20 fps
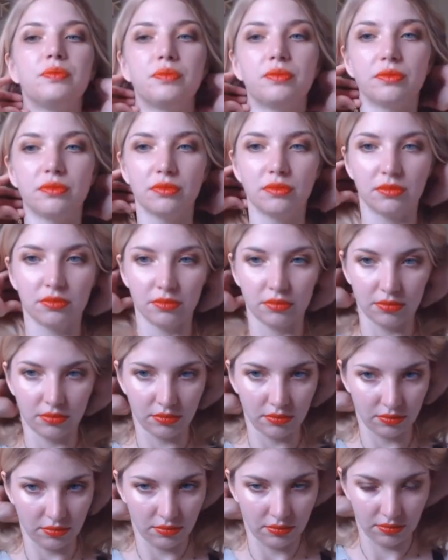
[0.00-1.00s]

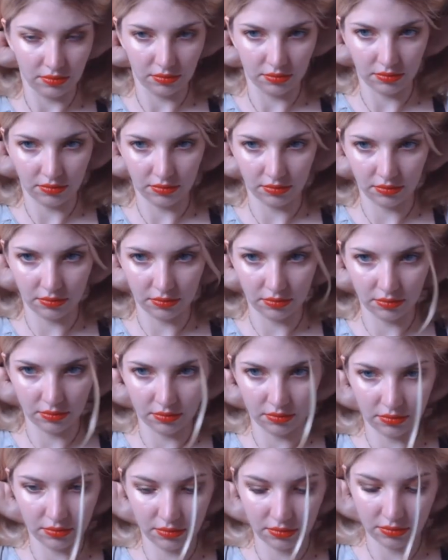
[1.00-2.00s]

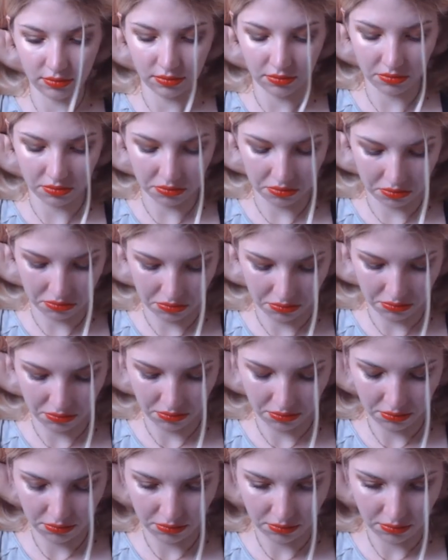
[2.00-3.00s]

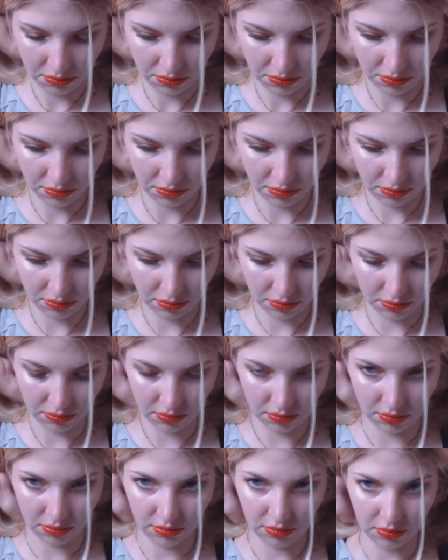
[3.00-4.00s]

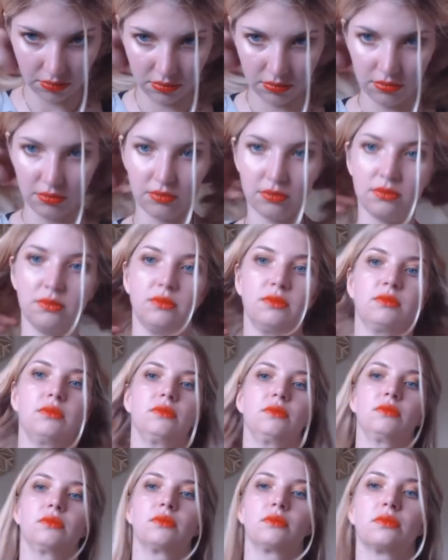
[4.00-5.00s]

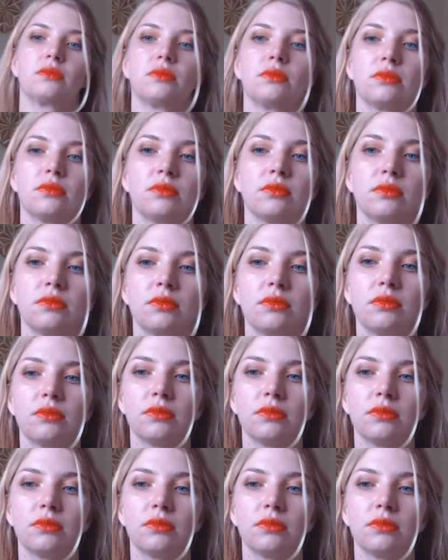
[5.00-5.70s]
Nobody speaks.